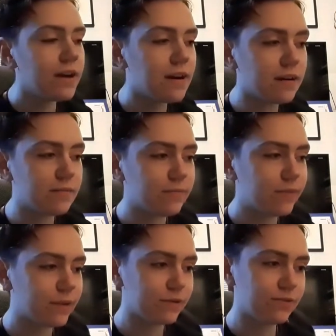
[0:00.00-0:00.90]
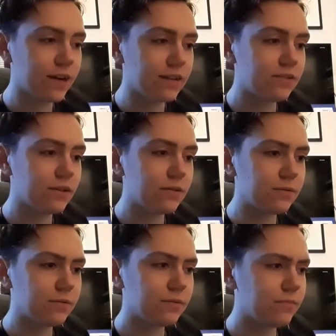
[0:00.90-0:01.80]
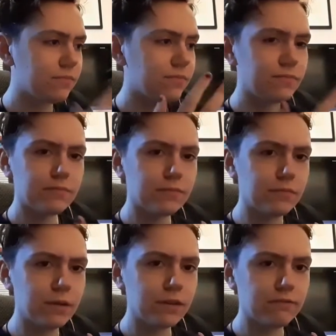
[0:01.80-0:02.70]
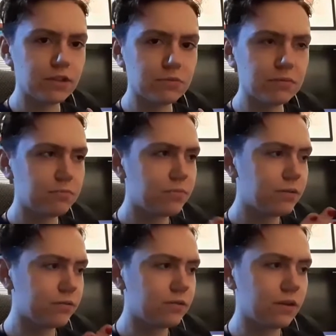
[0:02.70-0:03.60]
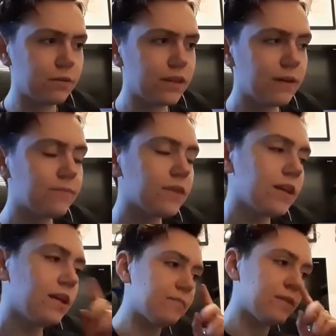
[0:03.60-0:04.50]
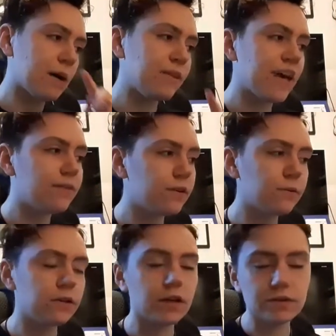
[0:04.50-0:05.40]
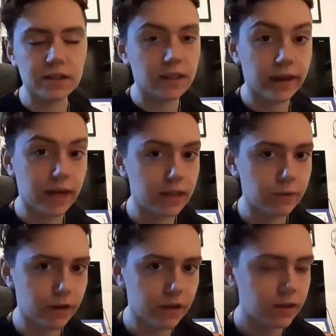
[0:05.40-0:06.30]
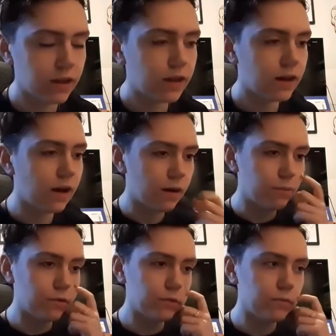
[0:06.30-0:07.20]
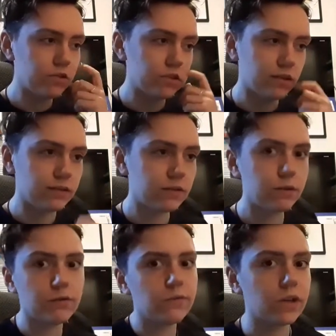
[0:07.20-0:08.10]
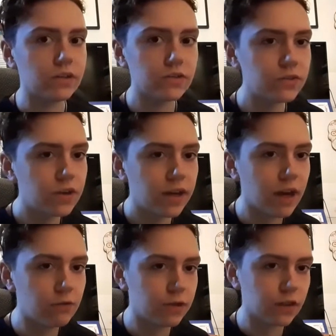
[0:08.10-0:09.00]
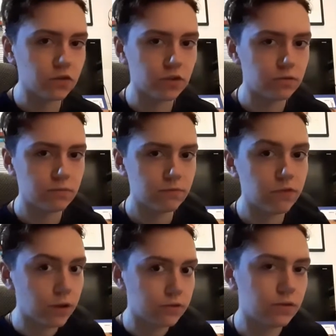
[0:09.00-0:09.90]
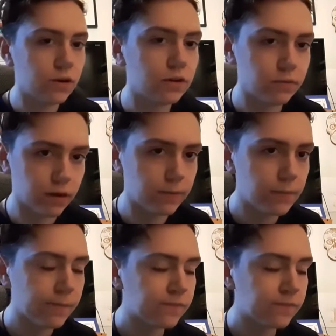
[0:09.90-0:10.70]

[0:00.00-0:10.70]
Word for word: um, but it was great. So we were the first people to go in there. I mean, everyone goes in there anyway. Um, but we were just like the first. Everyone else just follows along, right?